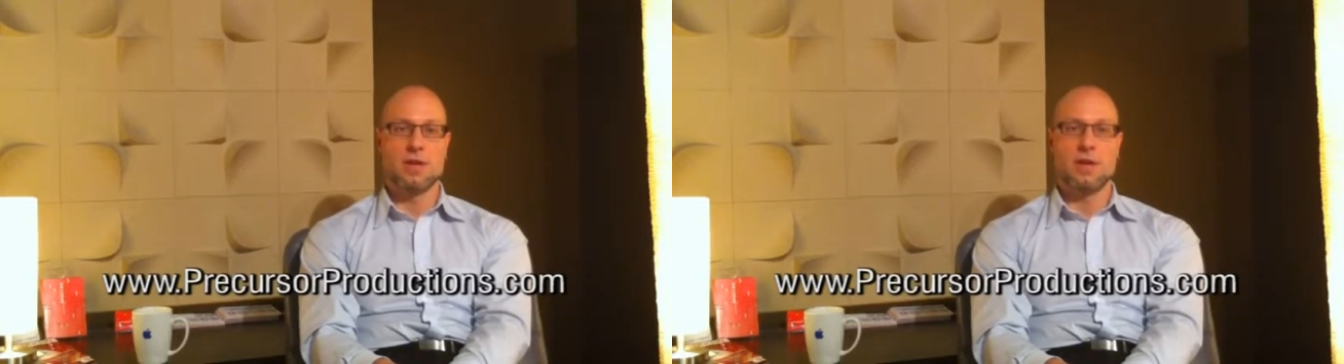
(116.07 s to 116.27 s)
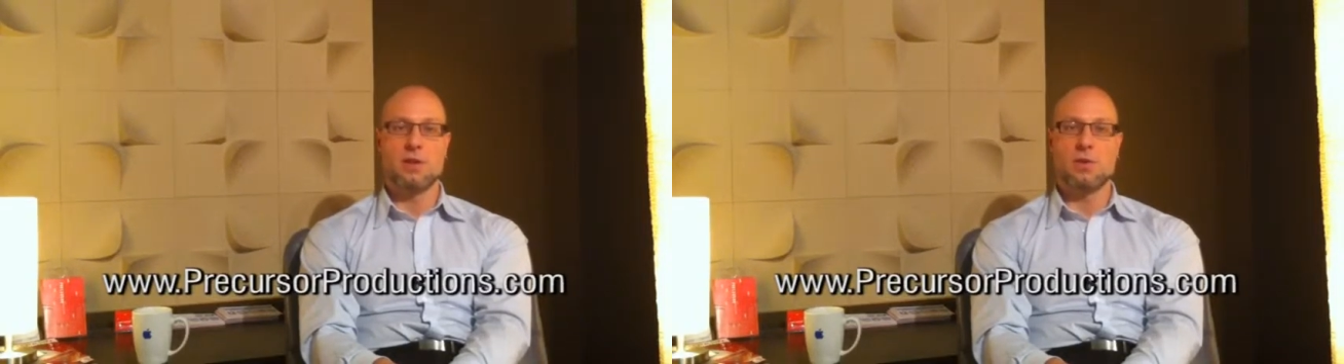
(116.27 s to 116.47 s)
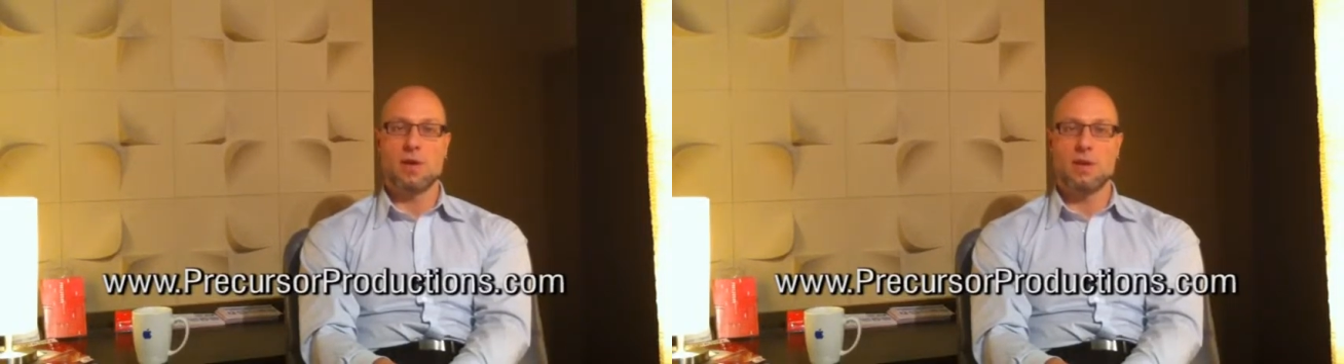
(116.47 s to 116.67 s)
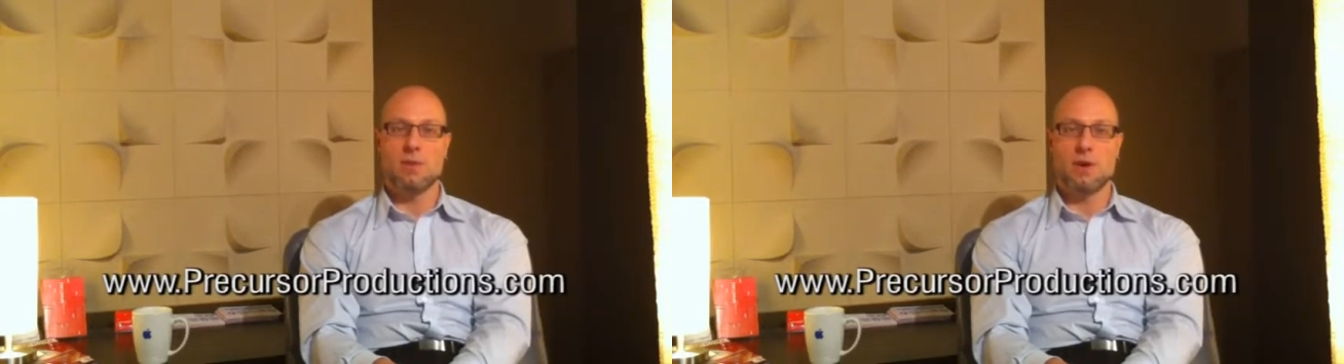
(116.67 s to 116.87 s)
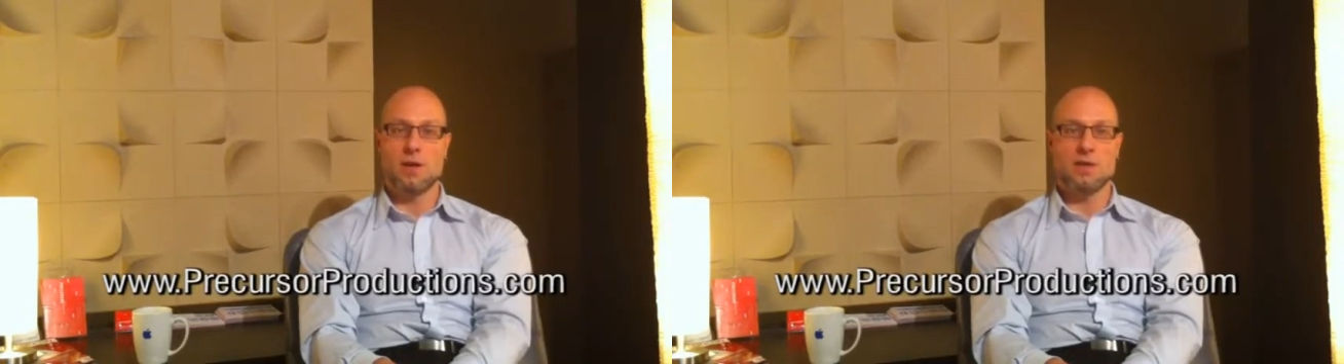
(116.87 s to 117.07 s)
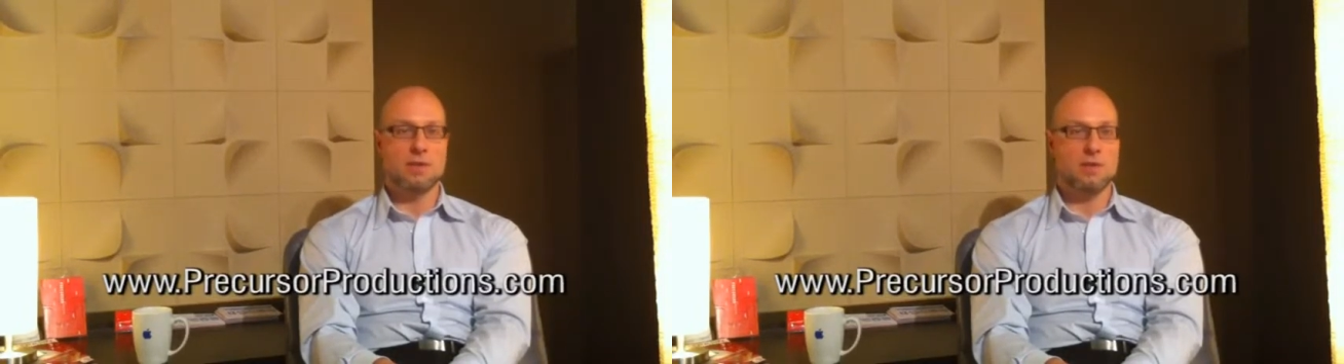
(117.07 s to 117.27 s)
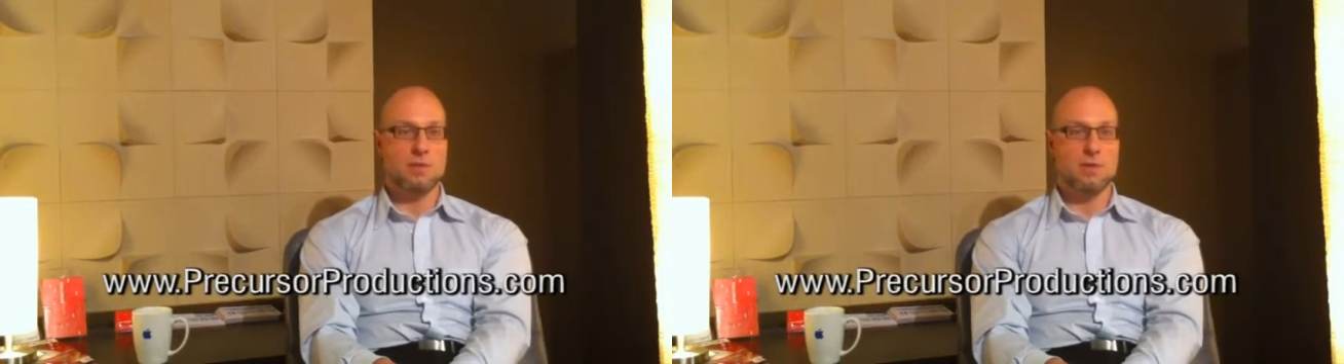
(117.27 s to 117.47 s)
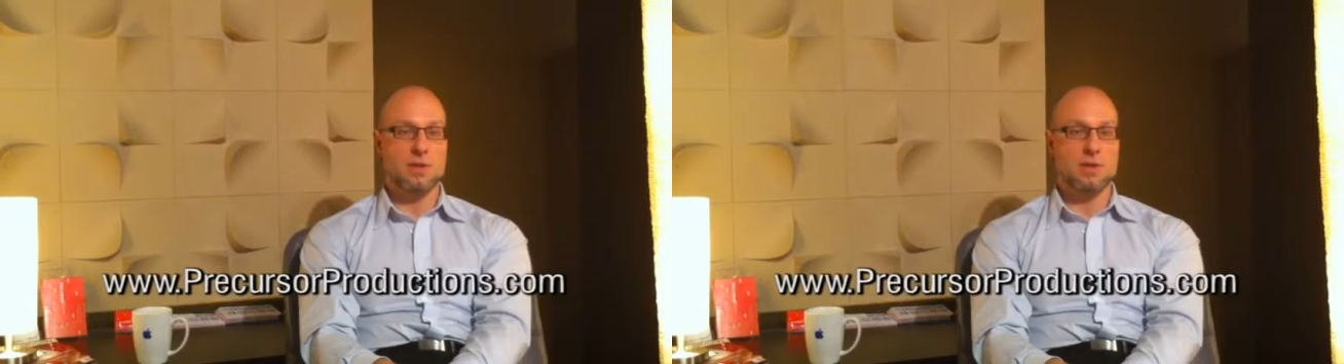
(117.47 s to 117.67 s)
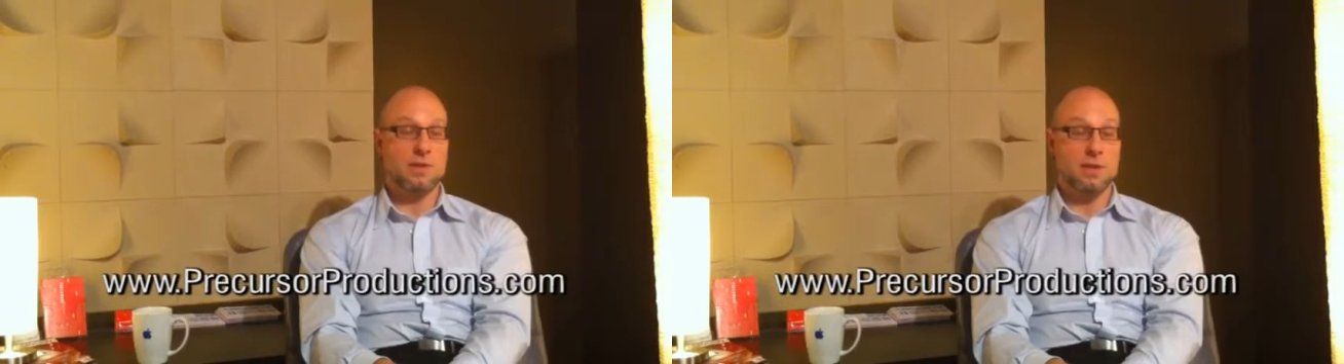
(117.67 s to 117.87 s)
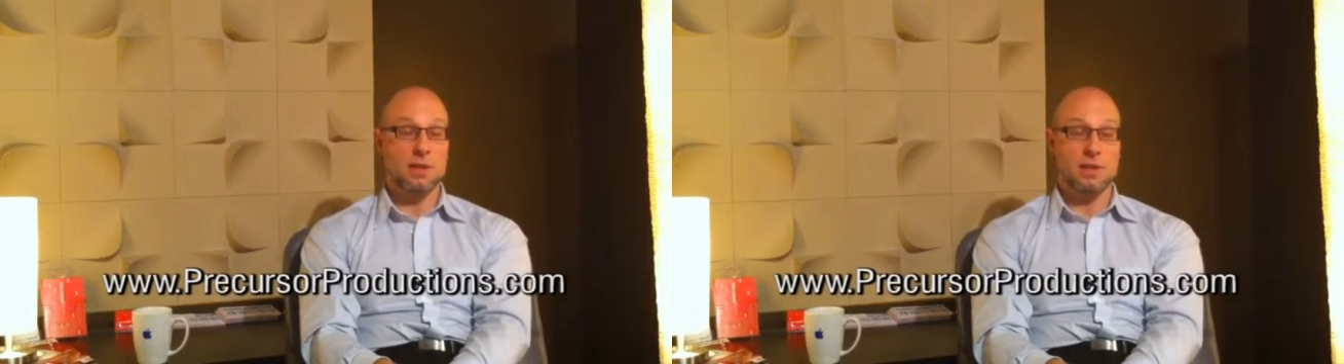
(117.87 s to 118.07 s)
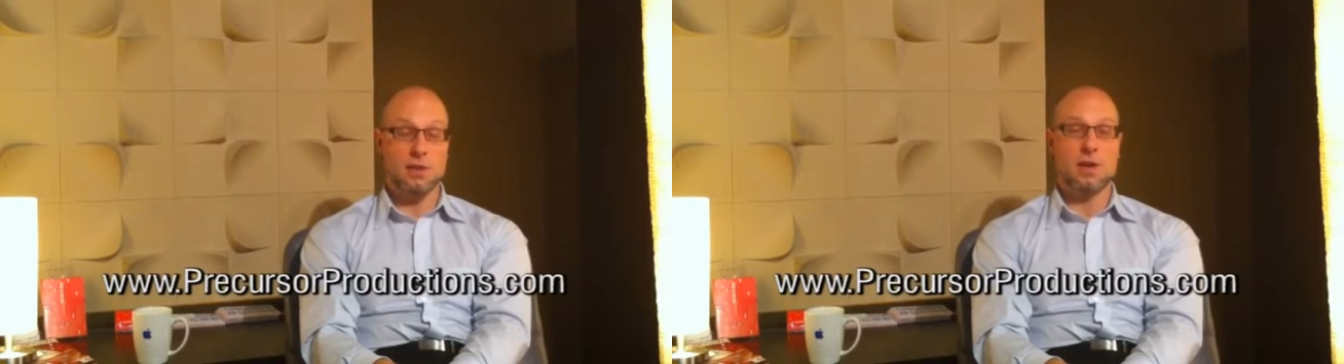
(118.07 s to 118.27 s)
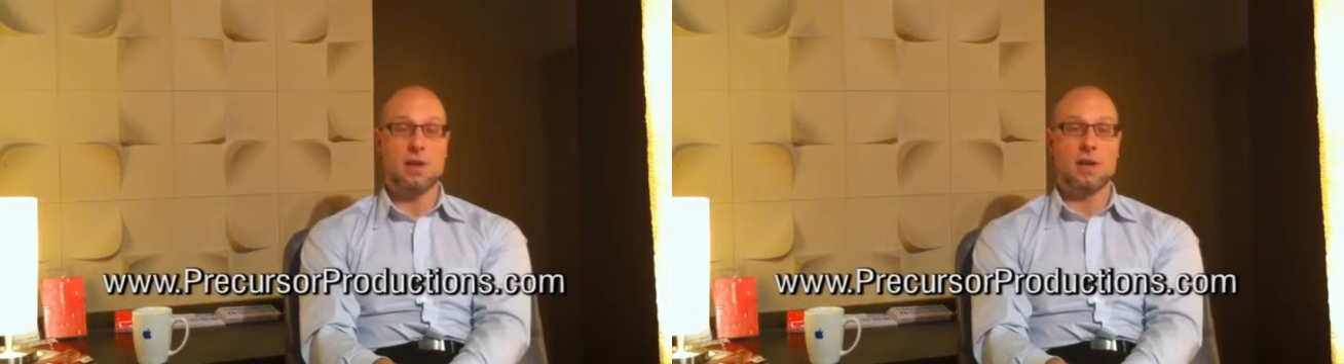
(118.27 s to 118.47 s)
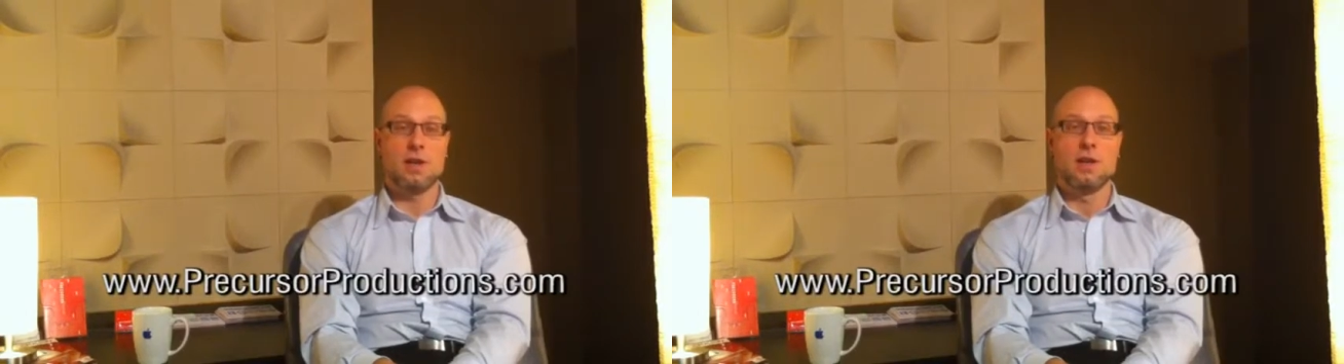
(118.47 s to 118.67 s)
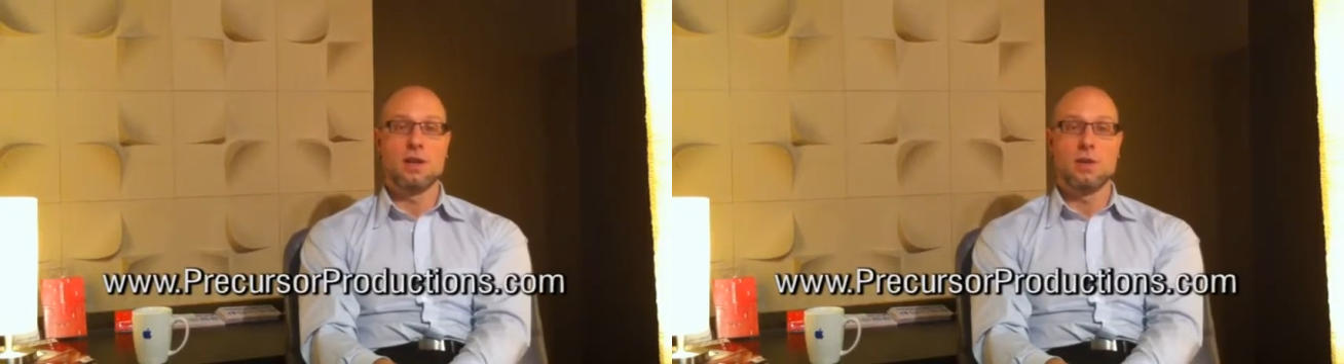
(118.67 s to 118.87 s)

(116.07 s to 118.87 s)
in creating products that are specifically targeted